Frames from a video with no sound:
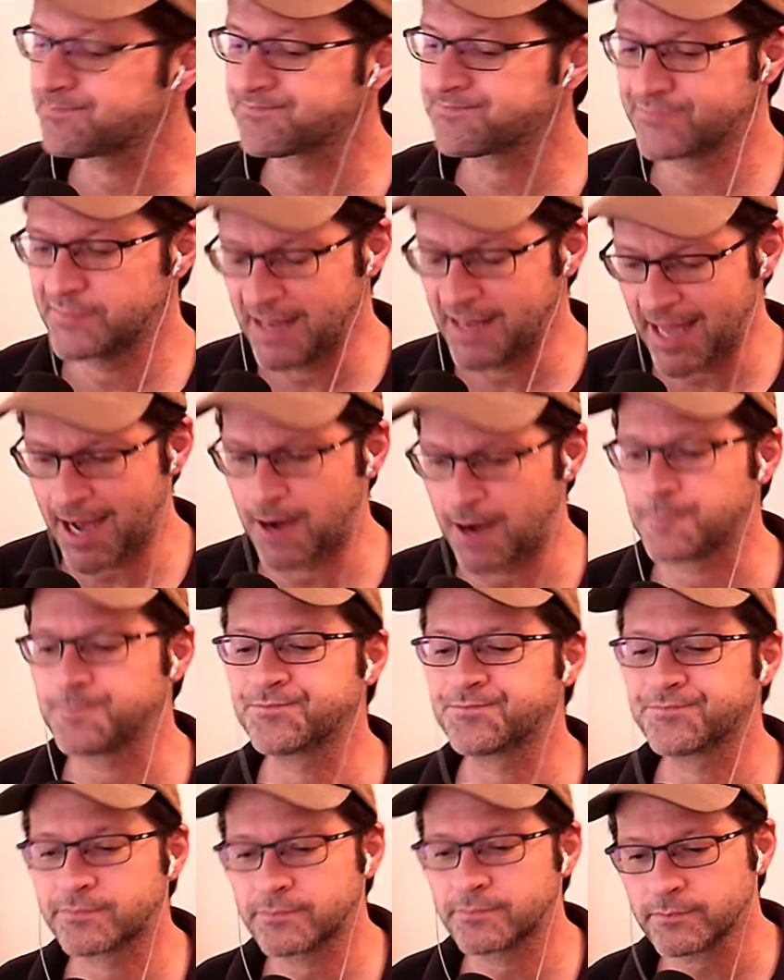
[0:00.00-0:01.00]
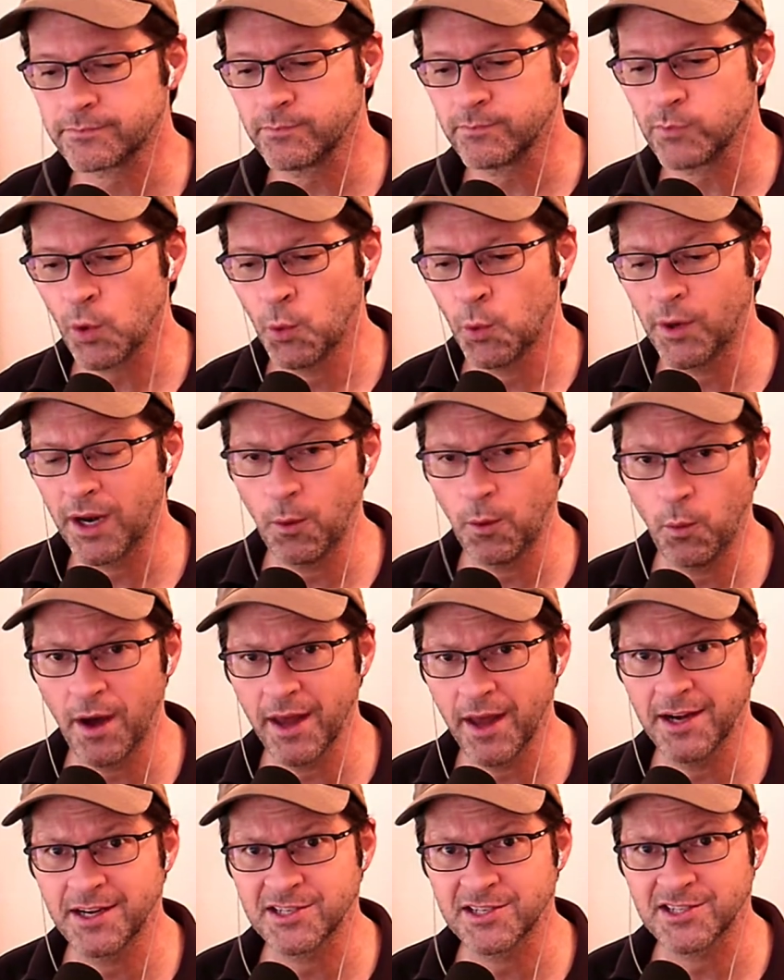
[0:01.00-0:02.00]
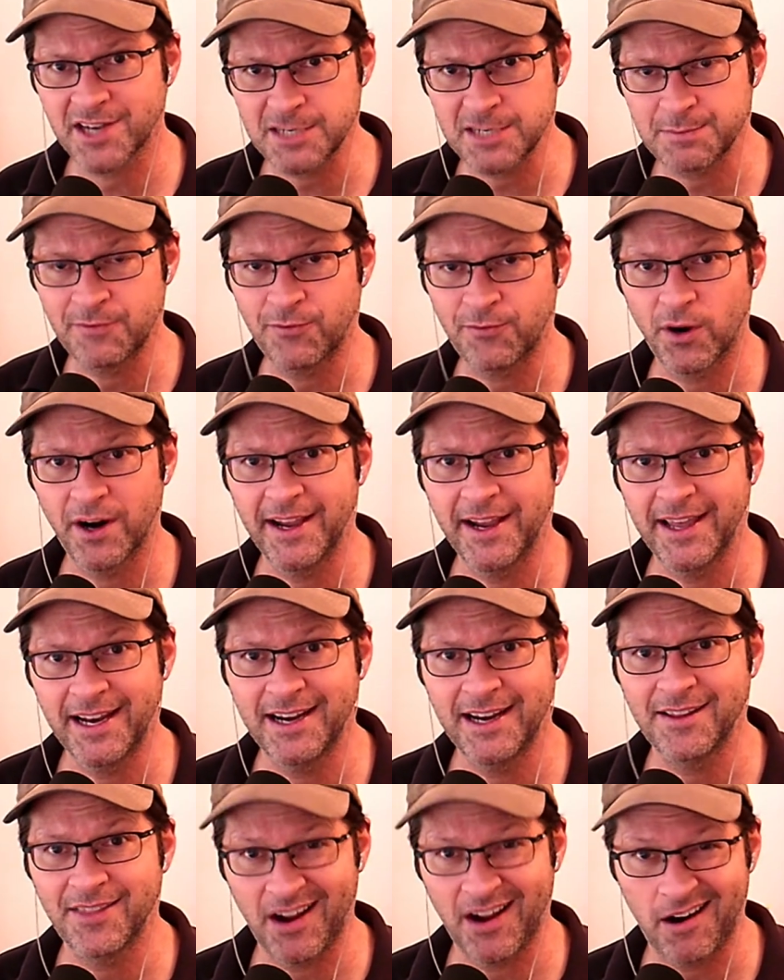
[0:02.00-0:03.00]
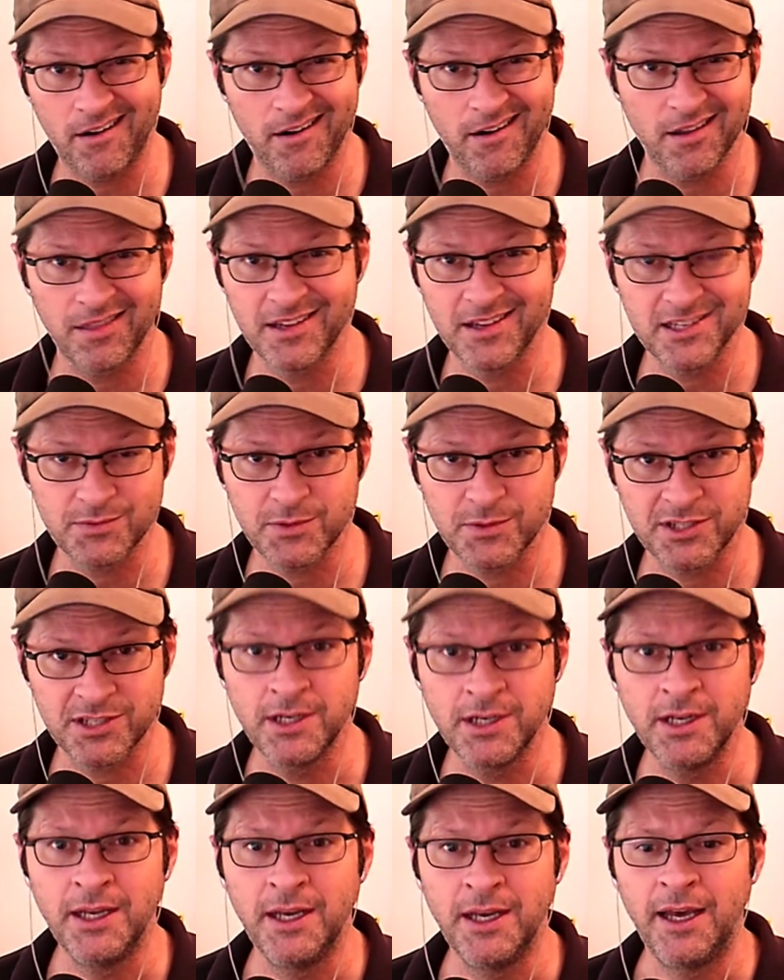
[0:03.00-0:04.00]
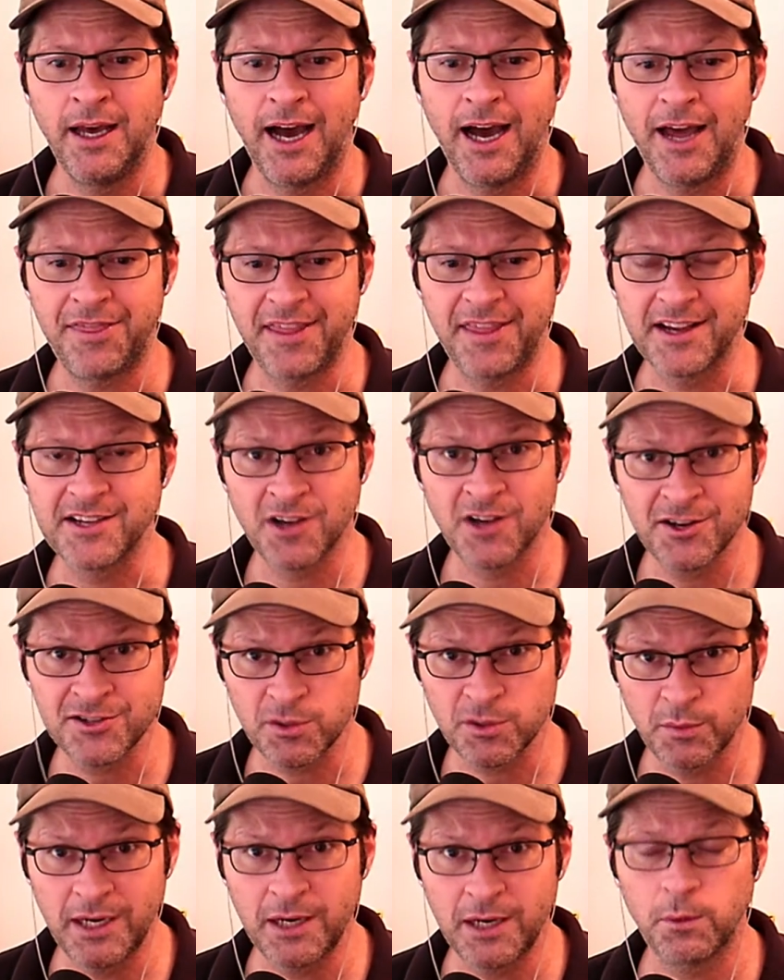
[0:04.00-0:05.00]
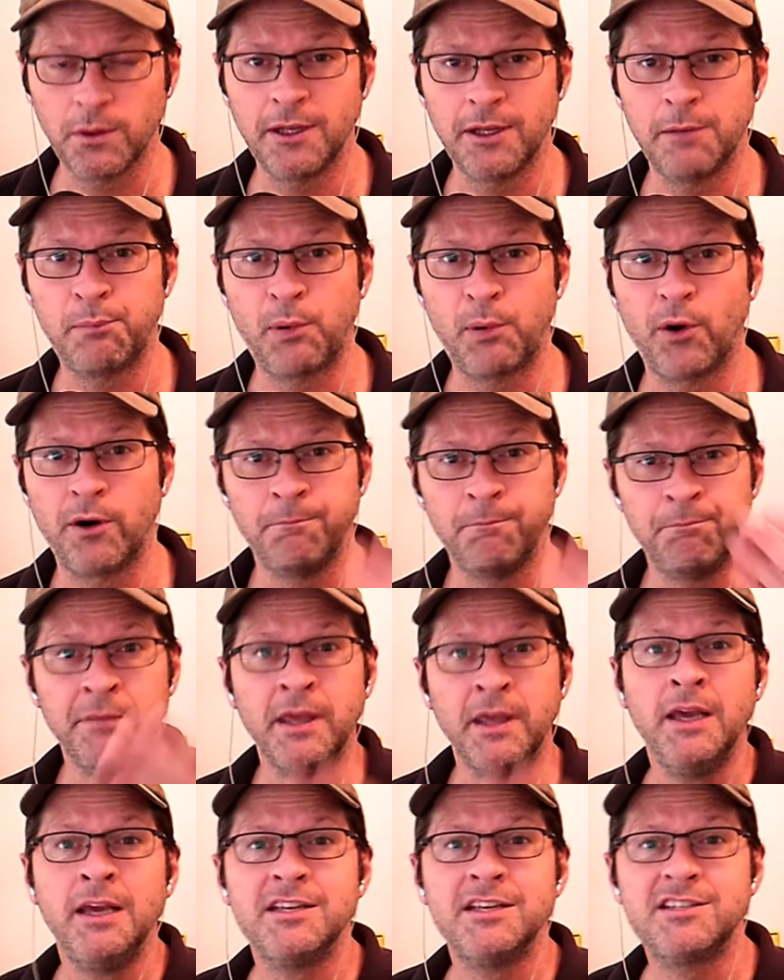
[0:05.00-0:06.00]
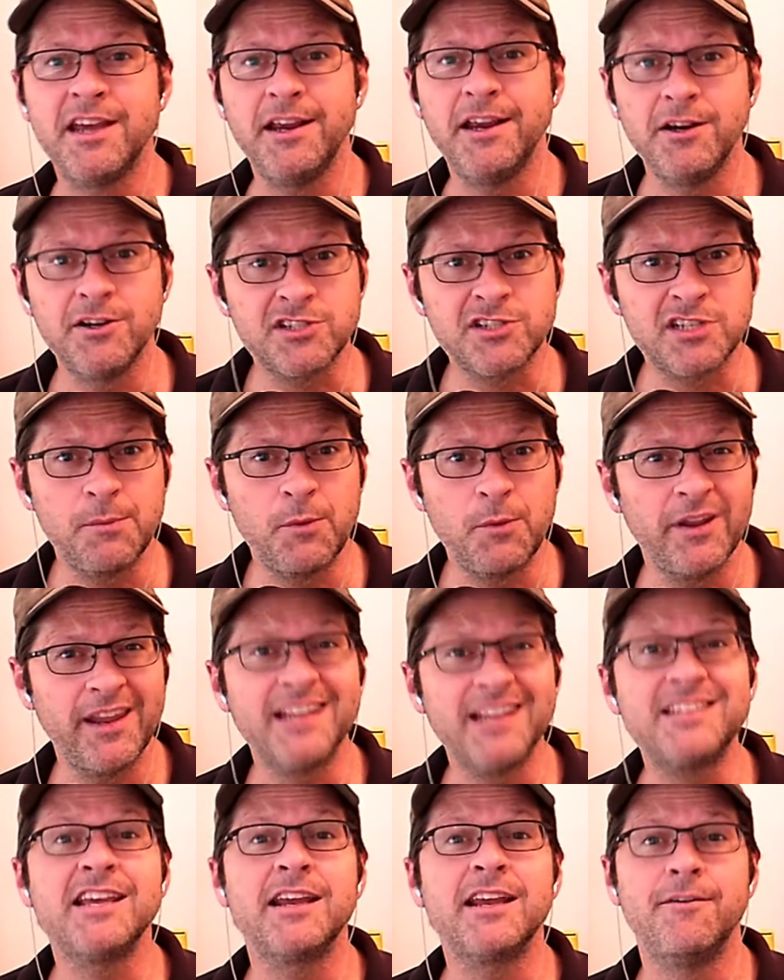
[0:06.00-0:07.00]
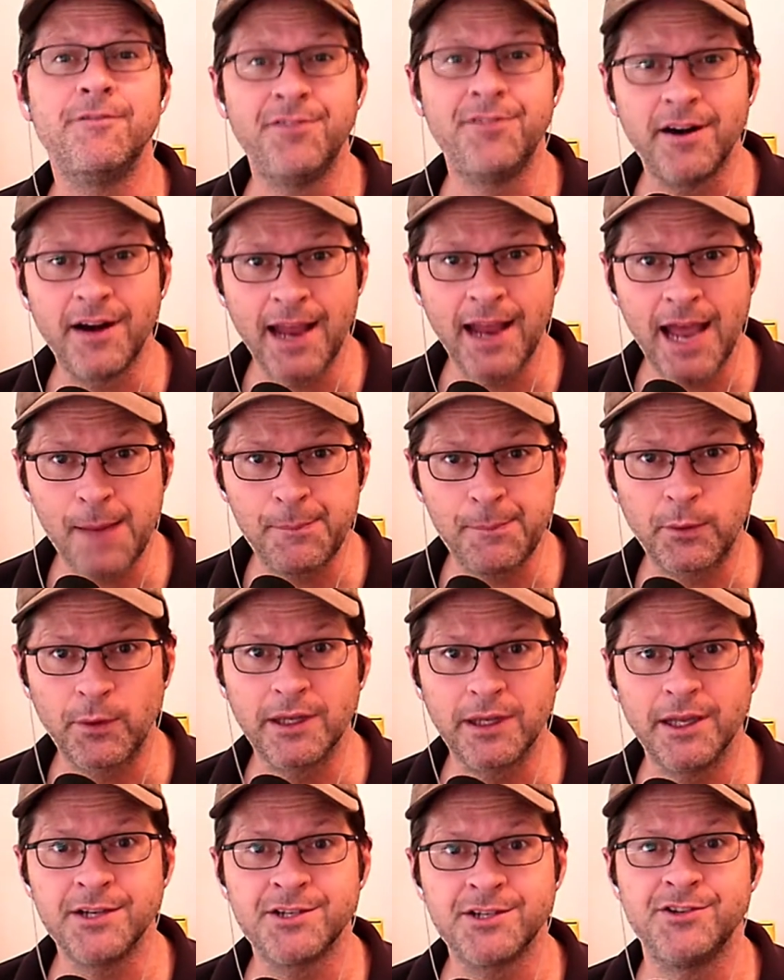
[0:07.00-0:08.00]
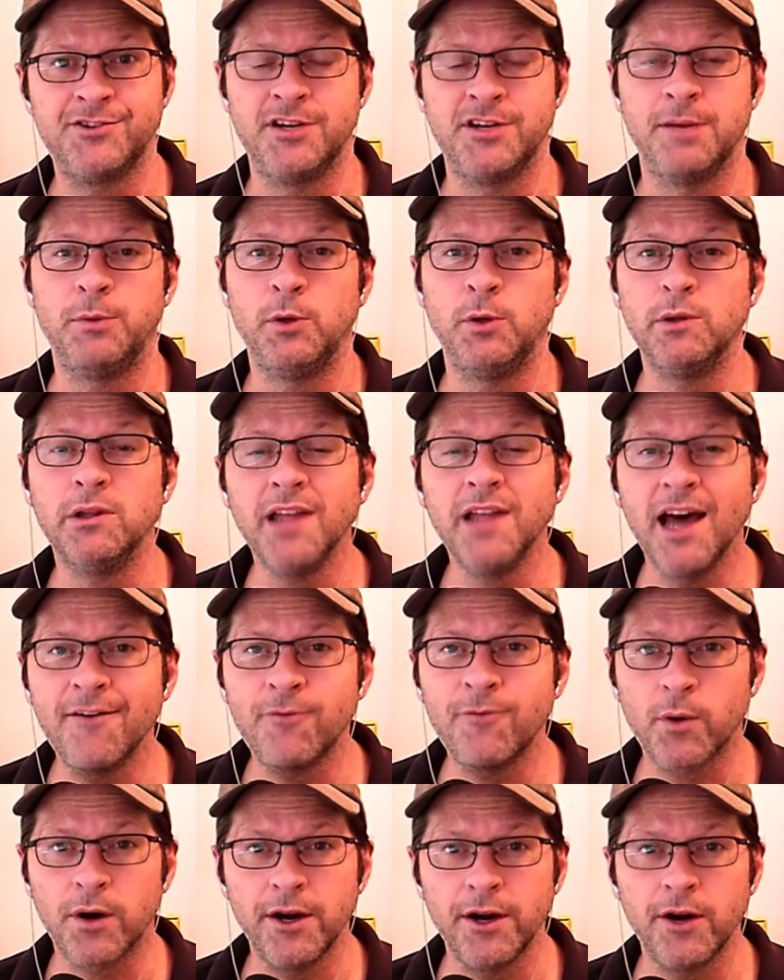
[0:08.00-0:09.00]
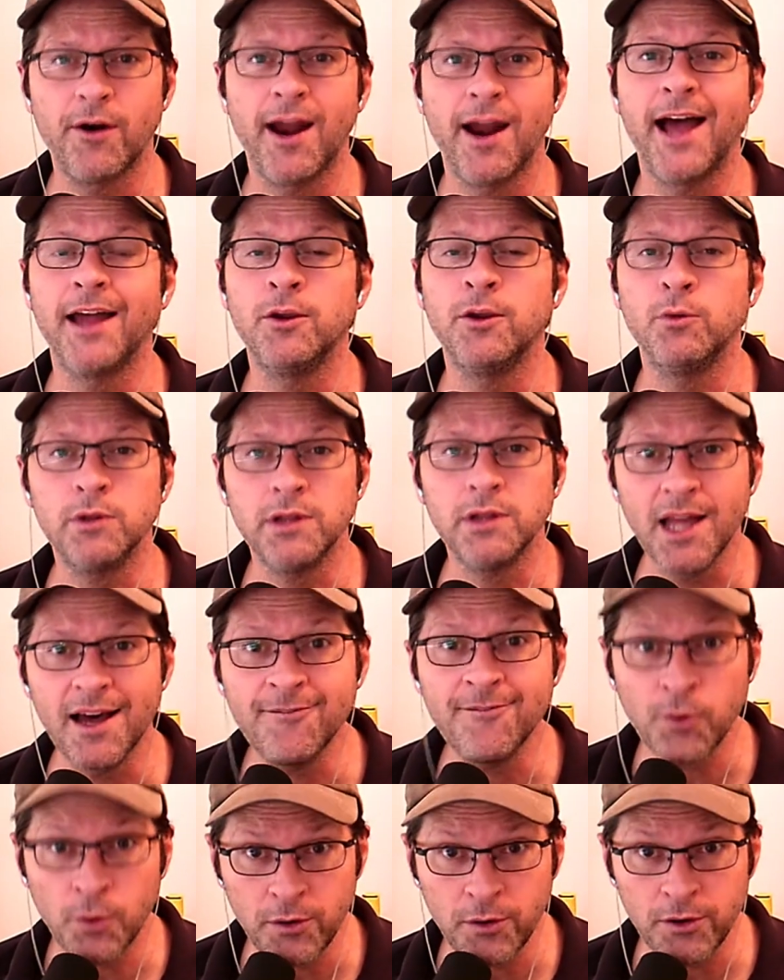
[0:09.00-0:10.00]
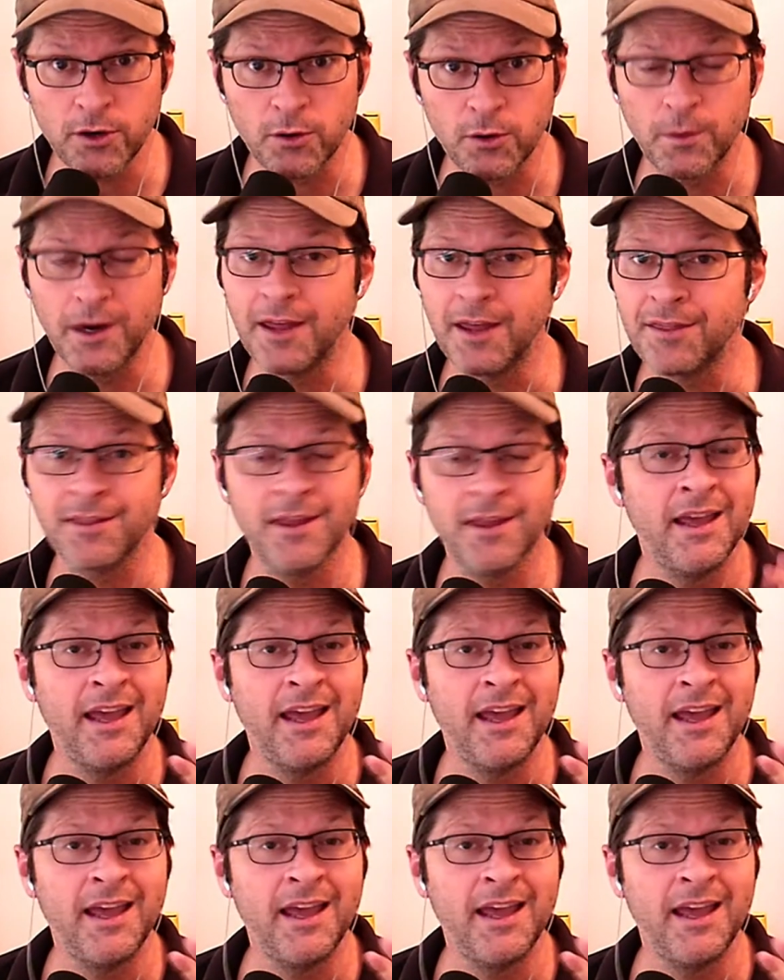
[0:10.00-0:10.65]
Now, what I want to discuss before I get into the heart of this, which I think is also equally important. Say you're someone that's in a very happy relationship. You love where you're at. You love who you're with.